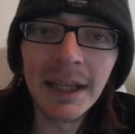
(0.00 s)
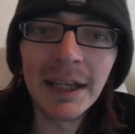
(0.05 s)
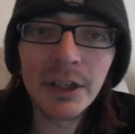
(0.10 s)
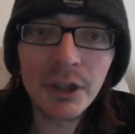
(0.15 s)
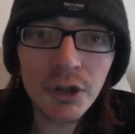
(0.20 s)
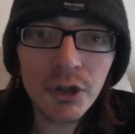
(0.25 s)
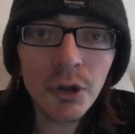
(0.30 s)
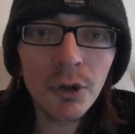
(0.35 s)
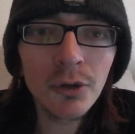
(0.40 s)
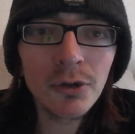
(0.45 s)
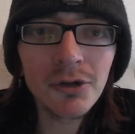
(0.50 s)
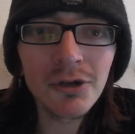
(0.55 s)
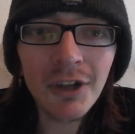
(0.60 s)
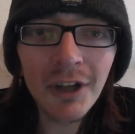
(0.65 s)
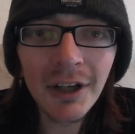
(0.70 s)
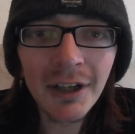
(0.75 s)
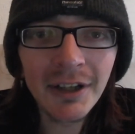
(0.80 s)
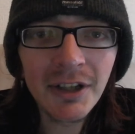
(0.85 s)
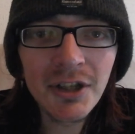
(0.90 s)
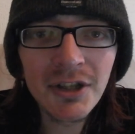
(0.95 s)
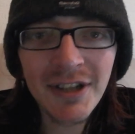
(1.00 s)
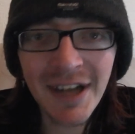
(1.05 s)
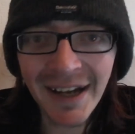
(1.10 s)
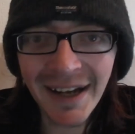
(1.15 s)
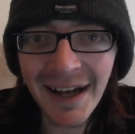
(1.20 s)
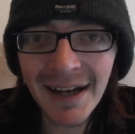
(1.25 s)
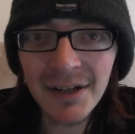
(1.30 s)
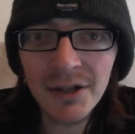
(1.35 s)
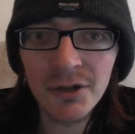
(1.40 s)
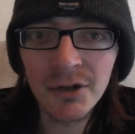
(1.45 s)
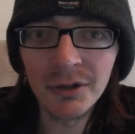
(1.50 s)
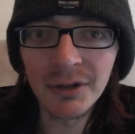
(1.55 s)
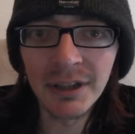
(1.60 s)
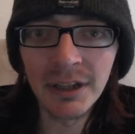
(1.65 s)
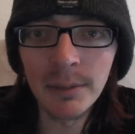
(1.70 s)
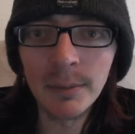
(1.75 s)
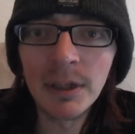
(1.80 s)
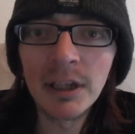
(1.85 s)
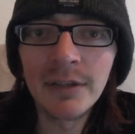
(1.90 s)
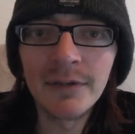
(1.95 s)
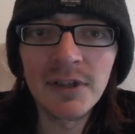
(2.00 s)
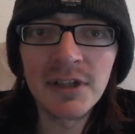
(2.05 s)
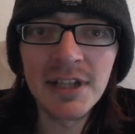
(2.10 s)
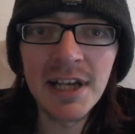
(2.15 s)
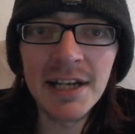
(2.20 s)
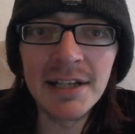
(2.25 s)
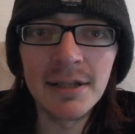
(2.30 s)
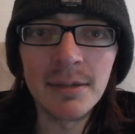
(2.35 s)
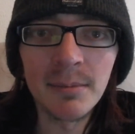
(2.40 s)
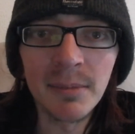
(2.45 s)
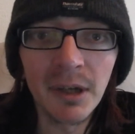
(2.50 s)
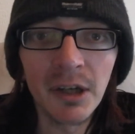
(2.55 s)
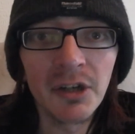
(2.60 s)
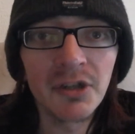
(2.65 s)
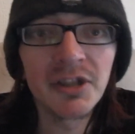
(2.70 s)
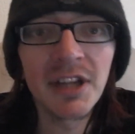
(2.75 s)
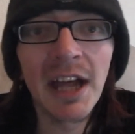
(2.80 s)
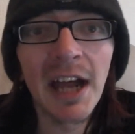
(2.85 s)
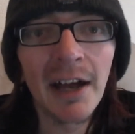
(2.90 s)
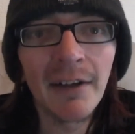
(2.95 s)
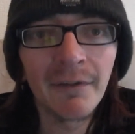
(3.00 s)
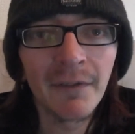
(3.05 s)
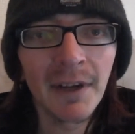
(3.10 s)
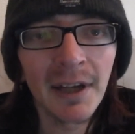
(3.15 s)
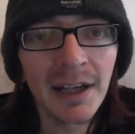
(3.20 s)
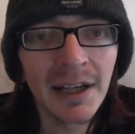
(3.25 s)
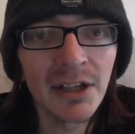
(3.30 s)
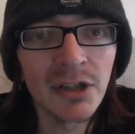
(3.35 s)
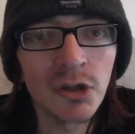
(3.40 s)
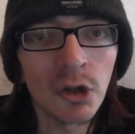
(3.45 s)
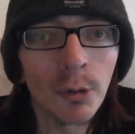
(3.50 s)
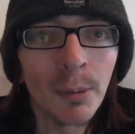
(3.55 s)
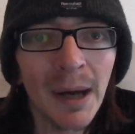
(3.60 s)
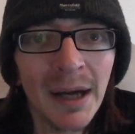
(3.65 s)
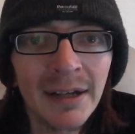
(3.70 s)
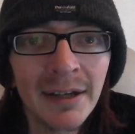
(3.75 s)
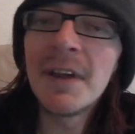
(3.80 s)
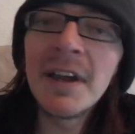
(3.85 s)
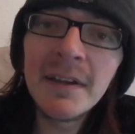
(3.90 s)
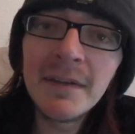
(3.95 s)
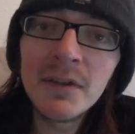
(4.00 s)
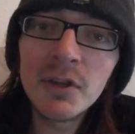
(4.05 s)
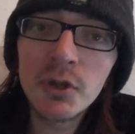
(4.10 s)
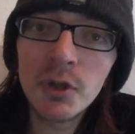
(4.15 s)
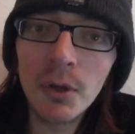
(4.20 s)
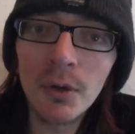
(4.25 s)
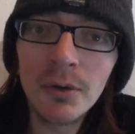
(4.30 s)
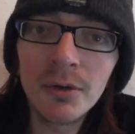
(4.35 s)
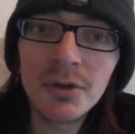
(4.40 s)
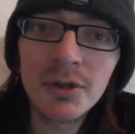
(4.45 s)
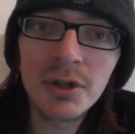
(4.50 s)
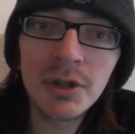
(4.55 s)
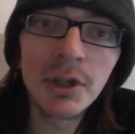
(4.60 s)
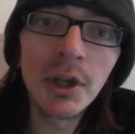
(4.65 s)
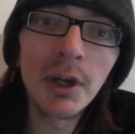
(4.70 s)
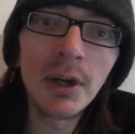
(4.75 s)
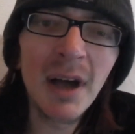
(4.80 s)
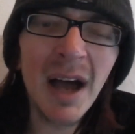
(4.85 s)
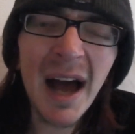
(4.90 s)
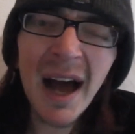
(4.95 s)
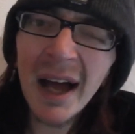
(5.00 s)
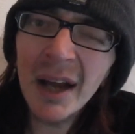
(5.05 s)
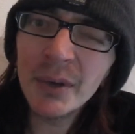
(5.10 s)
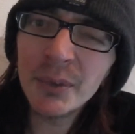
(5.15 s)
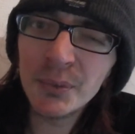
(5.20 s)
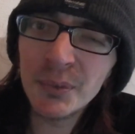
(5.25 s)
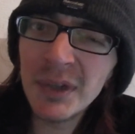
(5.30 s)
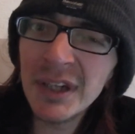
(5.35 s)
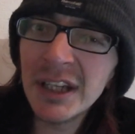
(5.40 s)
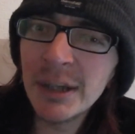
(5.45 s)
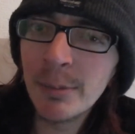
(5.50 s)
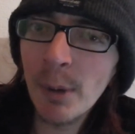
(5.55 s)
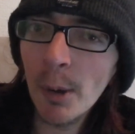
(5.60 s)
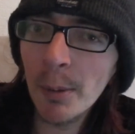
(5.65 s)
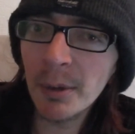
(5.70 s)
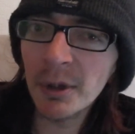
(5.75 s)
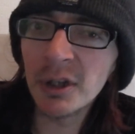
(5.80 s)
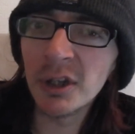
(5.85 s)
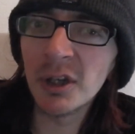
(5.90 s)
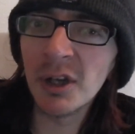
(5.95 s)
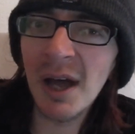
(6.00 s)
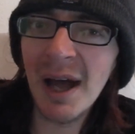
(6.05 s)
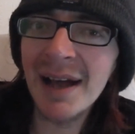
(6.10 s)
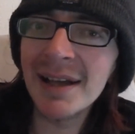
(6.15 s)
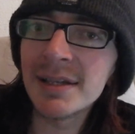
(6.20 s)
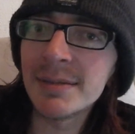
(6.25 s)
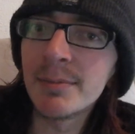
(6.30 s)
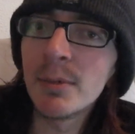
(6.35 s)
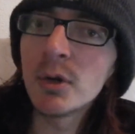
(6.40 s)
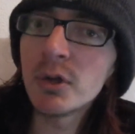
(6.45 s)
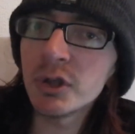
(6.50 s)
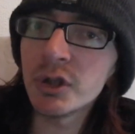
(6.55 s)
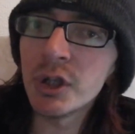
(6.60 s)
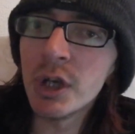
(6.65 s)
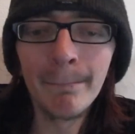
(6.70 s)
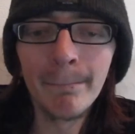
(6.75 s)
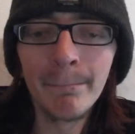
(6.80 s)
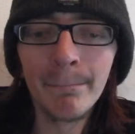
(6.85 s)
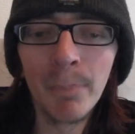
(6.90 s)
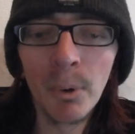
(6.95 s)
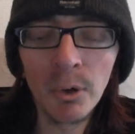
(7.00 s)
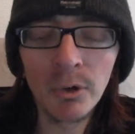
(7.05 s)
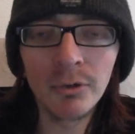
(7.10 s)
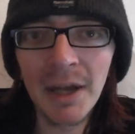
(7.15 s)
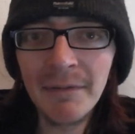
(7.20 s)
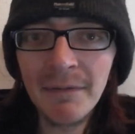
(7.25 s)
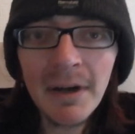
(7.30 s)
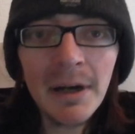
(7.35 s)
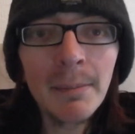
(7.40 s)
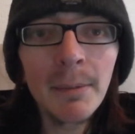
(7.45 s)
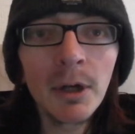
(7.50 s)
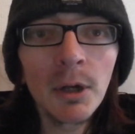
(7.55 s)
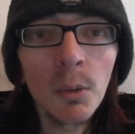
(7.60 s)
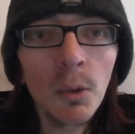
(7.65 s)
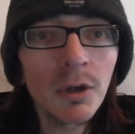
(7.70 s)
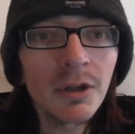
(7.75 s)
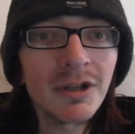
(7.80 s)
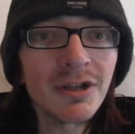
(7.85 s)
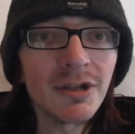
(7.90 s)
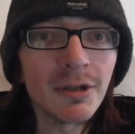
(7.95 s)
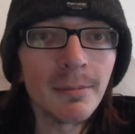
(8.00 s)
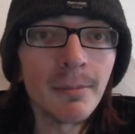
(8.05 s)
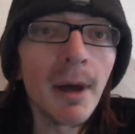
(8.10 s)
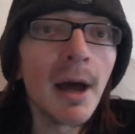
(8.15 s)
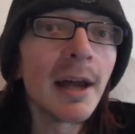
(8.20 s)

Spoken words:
Like shows that just get cancelled in the middle of a season because they are failing so bad, they're the shows that aren't really popular as much, but if anybody watches them